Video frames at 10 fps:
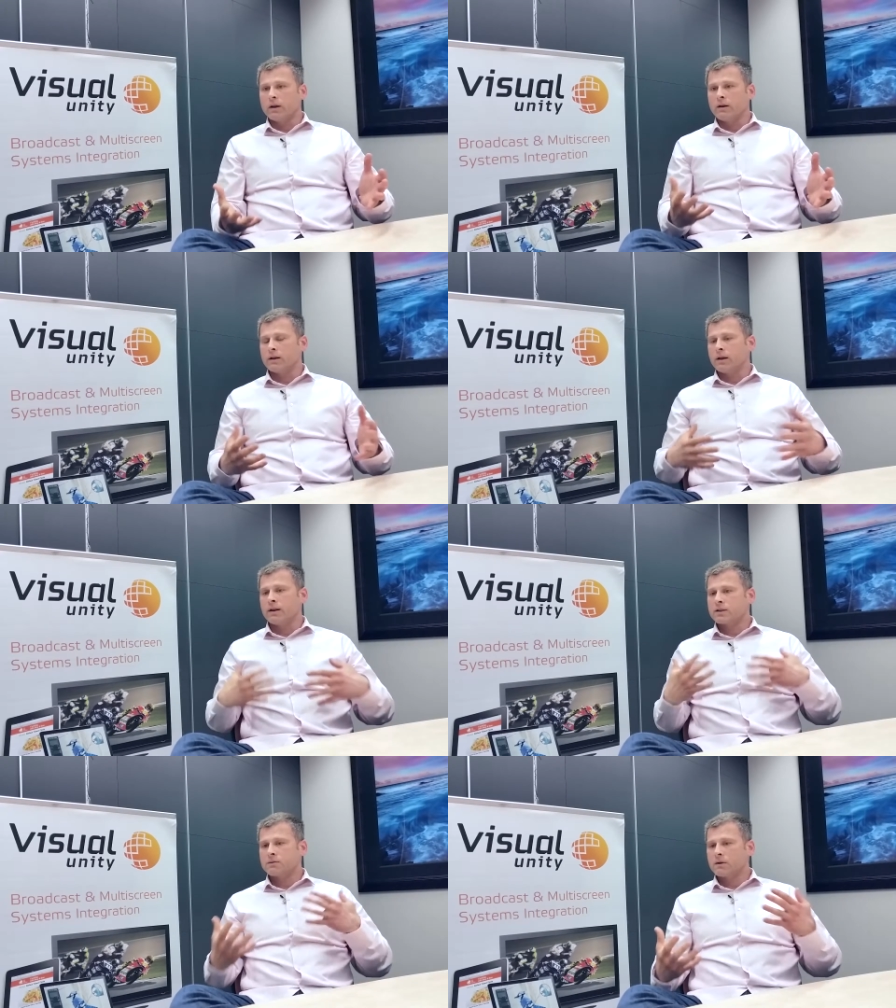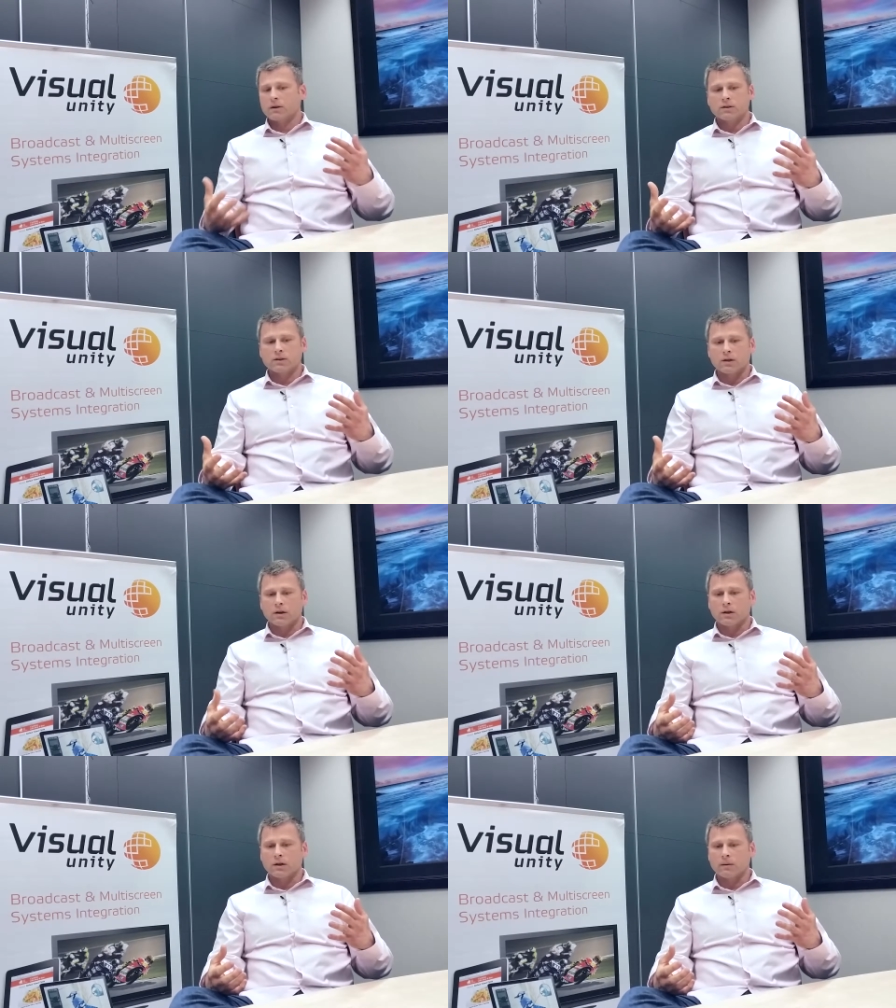And
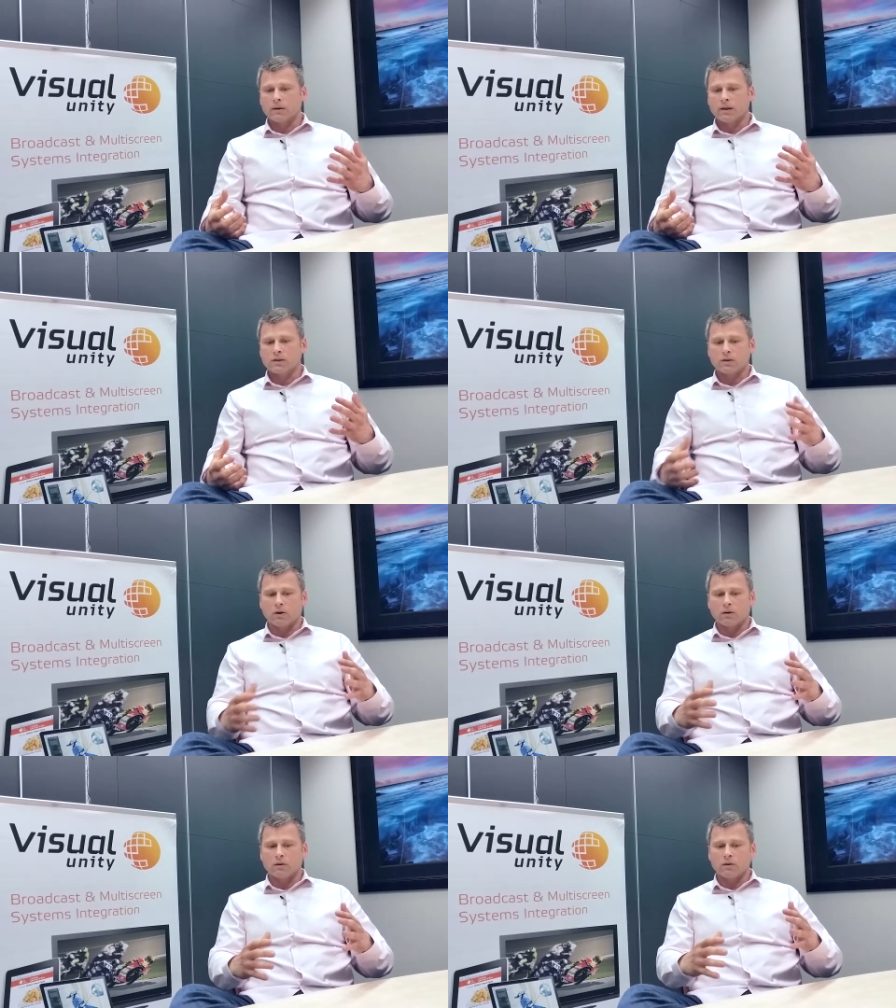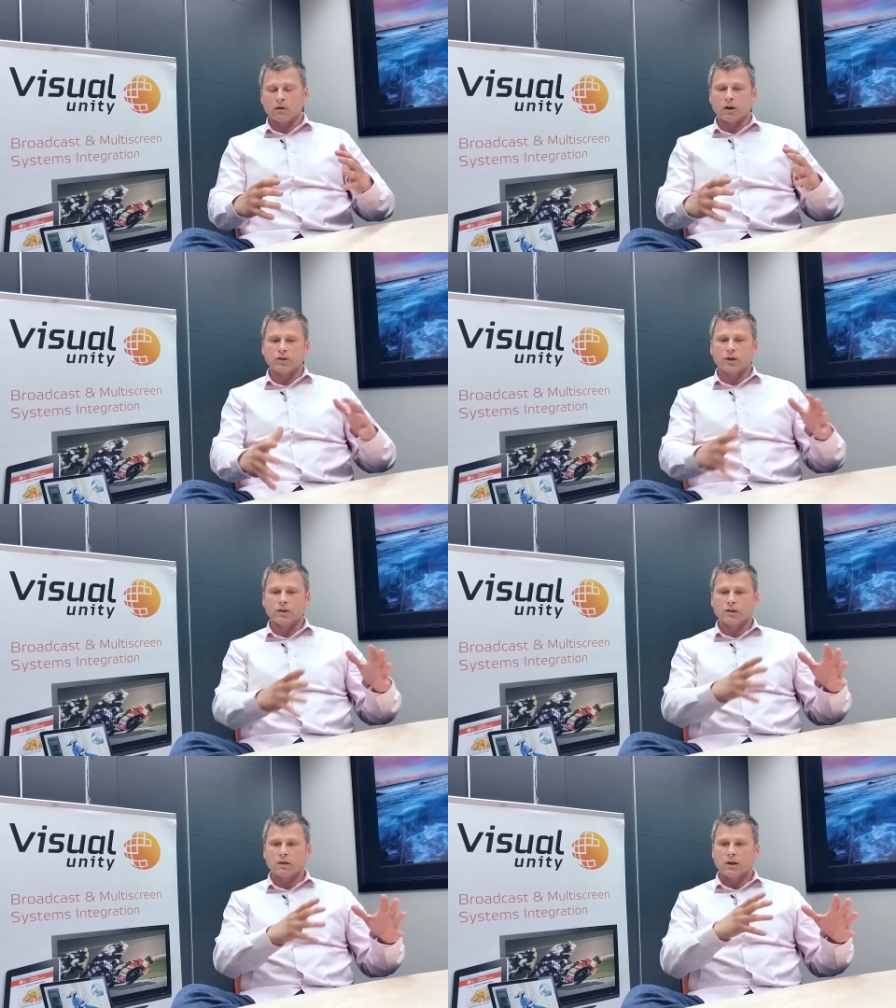it's not
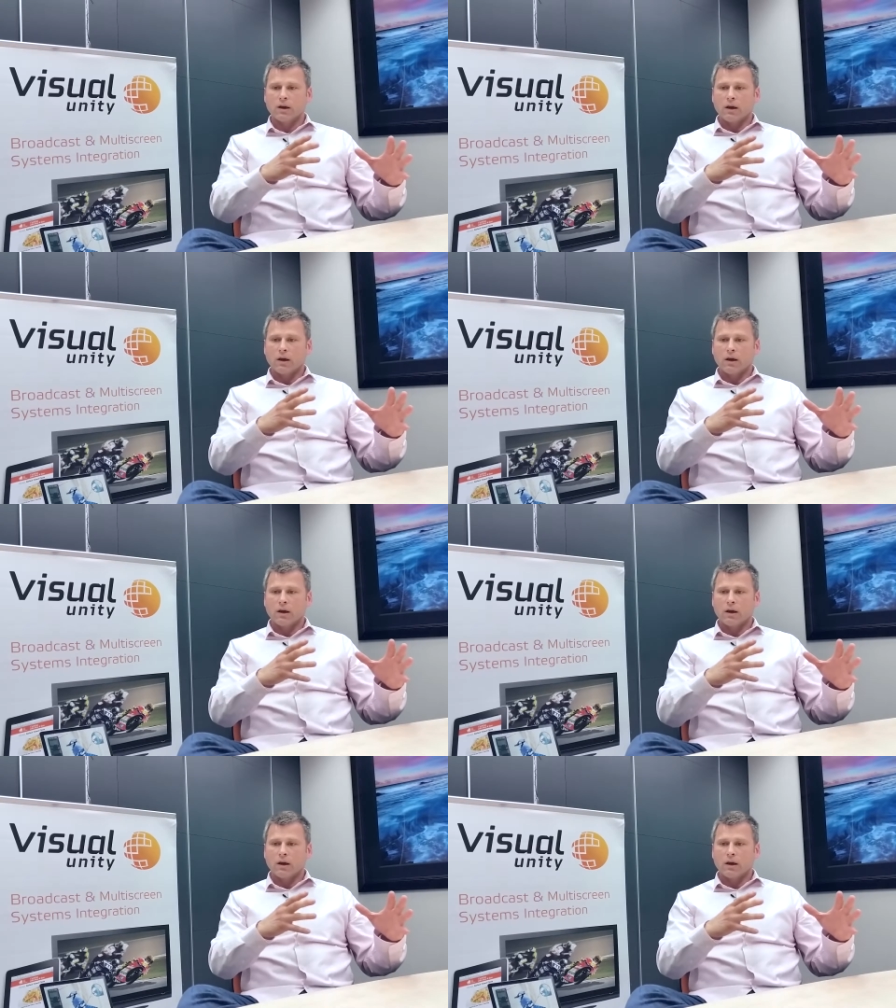just